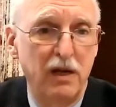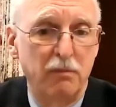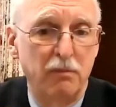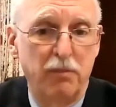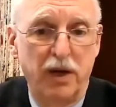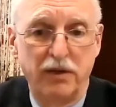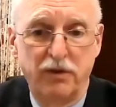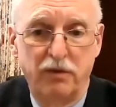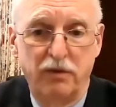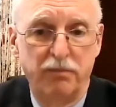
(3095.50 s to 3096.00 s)

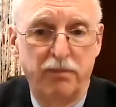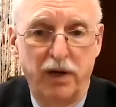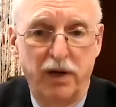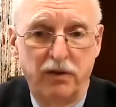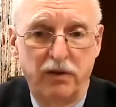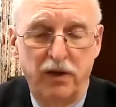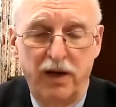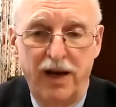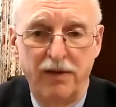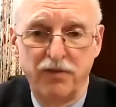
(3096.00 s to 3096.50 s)
But
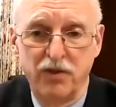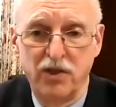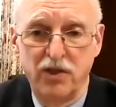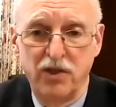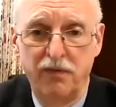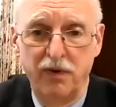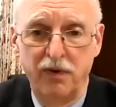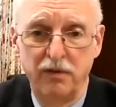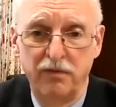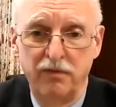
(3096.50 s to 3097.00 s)
they have
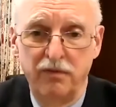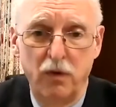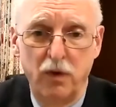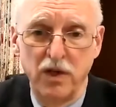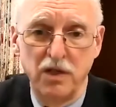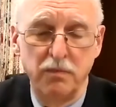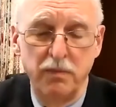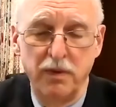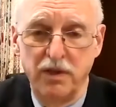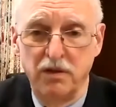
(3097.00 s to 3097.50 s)
civil
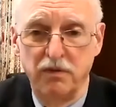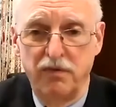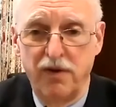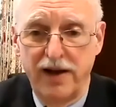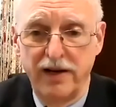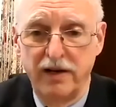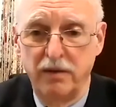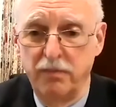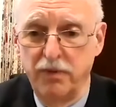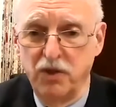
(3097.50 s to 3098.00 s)
enforcement
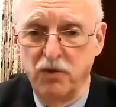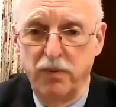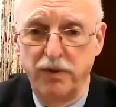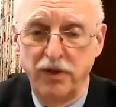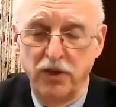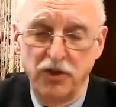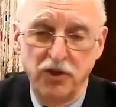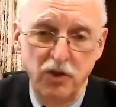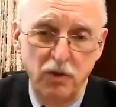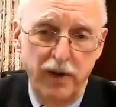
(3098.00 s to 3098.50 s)
divided between
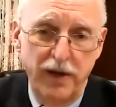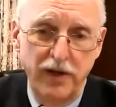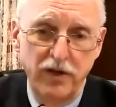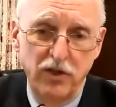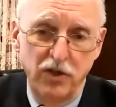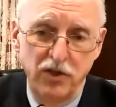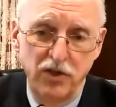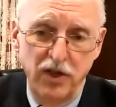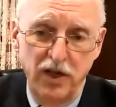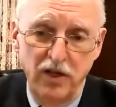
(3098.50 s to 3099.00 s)
the two
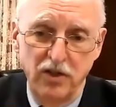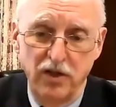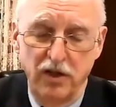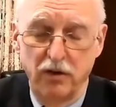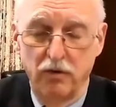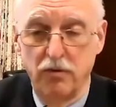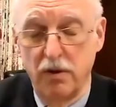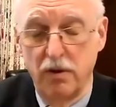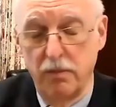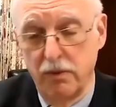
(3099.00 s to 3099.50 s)
agencies
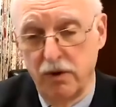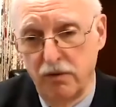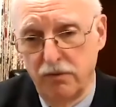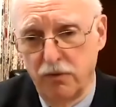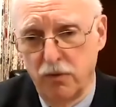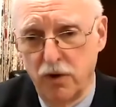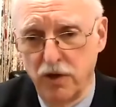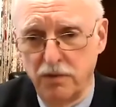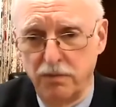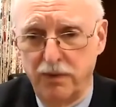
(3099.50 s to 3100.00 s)
and criminal
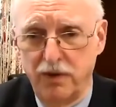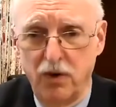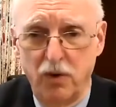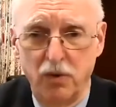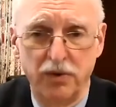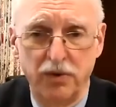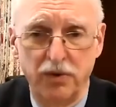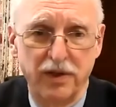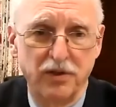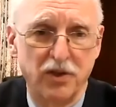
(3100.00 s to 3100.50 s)
enforcement
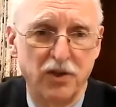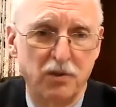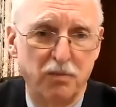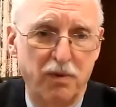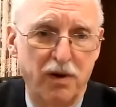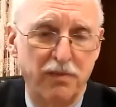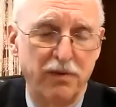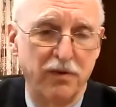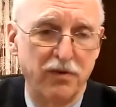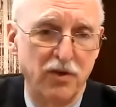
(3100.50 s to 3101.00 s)
only at the
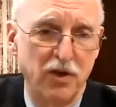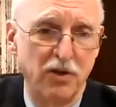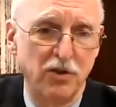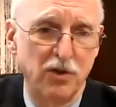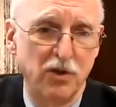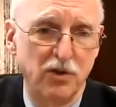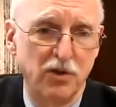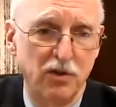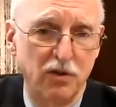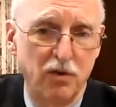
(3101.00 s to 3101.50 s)
Department of
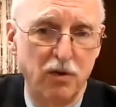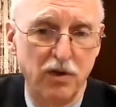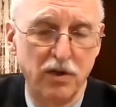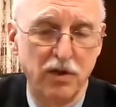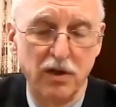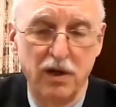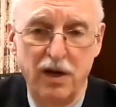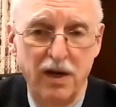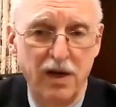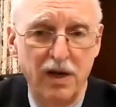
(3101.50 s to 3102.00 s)
Justice, of course.
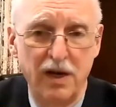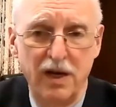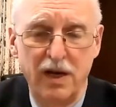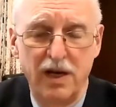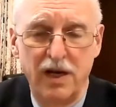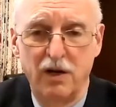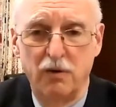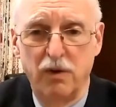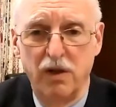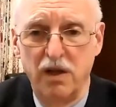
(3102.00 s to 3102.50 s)

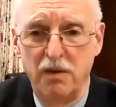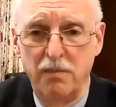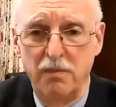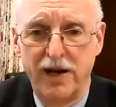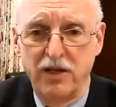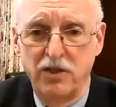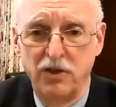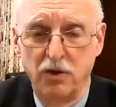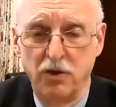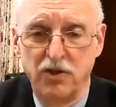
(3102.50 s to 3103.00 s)
It really
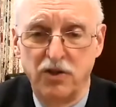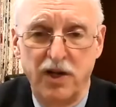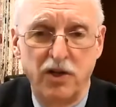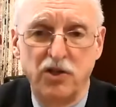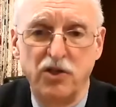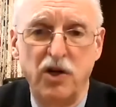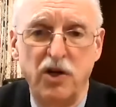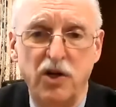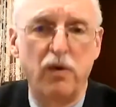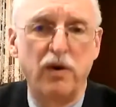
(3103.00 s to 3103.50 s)
makes no
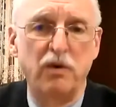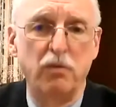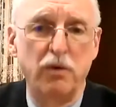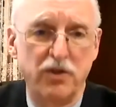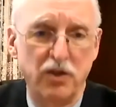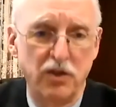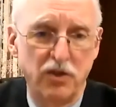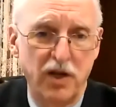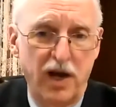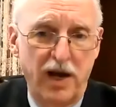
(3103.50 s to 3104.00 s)
sense. No one would
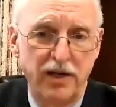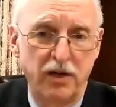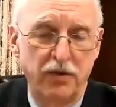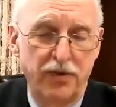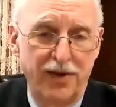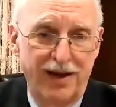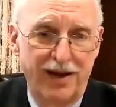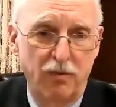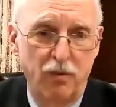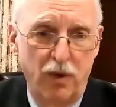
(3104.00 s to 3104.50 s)
design it
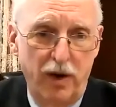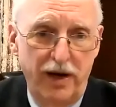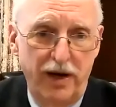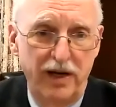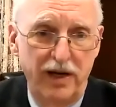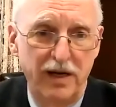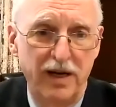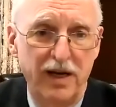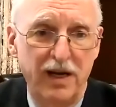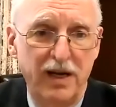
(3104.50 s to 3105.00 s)
that
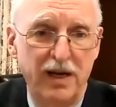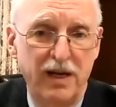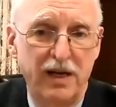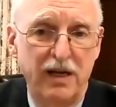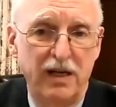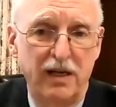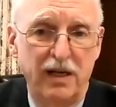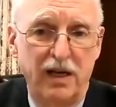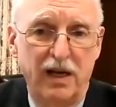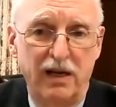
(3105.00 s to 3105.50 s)
way,
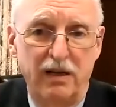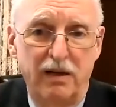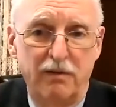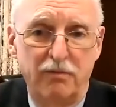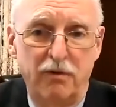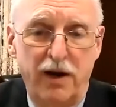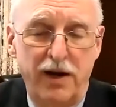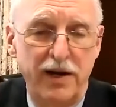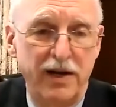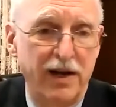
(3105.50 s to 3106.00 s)

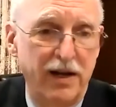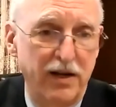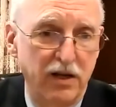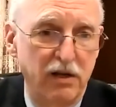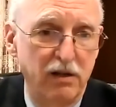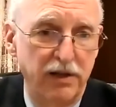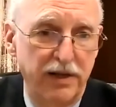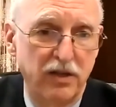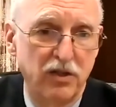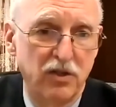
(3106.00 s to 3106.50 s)
writing on a
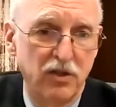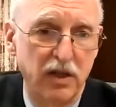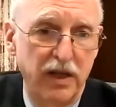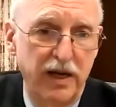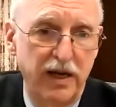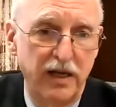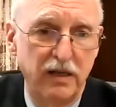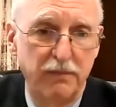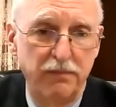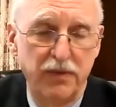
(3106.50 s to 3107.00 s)
clean
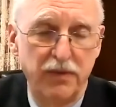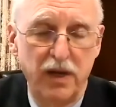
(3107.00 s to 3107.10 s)
slate.